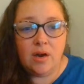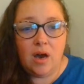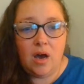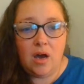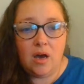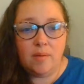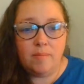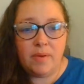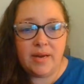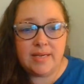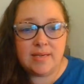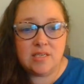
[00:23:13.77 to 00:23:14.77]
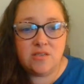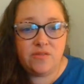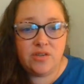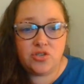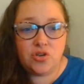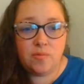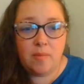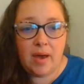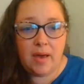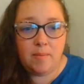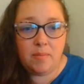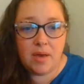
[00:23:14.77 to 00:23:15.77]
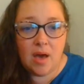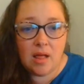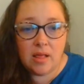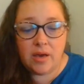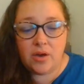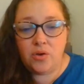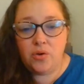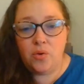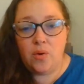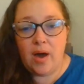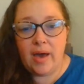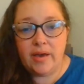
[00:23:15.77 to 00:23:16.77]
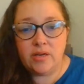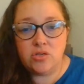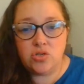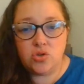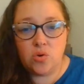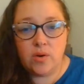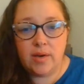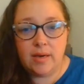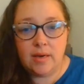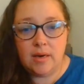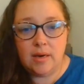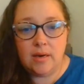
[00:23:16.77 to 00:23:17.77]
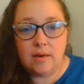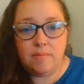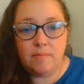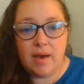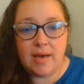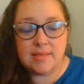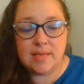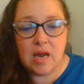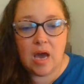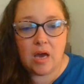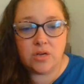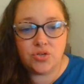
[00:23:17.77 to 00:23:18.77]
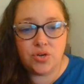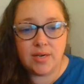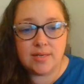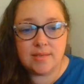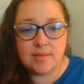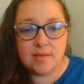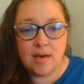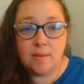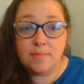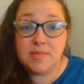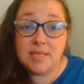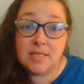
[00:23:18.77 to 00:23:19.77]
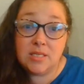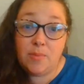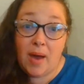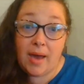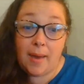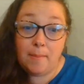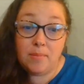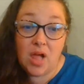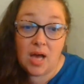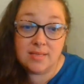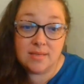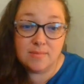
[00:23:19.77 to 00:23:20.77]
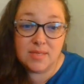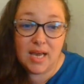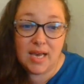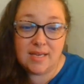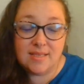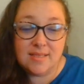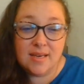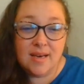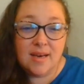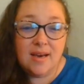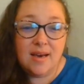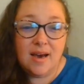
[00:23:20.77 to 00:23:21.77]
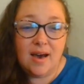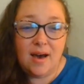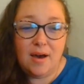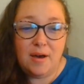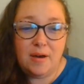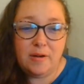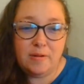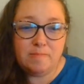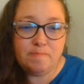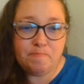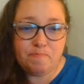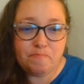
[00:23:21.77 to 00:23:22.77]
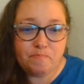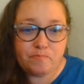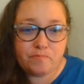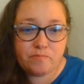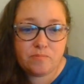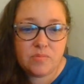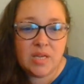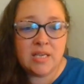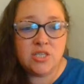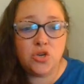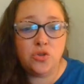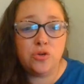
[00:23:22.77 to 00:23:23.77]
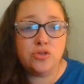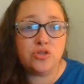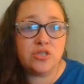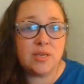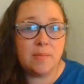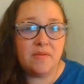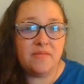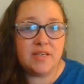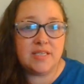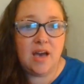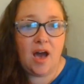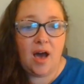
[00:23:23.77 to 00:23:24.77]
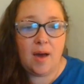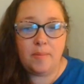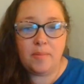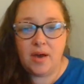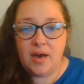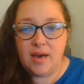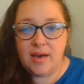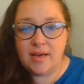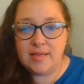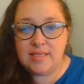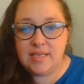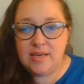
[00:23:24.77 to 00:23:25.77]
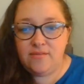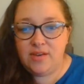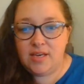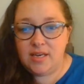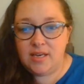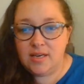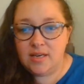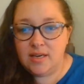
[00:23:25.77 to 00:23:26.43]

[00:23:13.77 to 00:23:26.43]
But it does feature Mayim Bialik, who I enjoy as an actress since back in Blossom days. Um, and so those are some of the top TV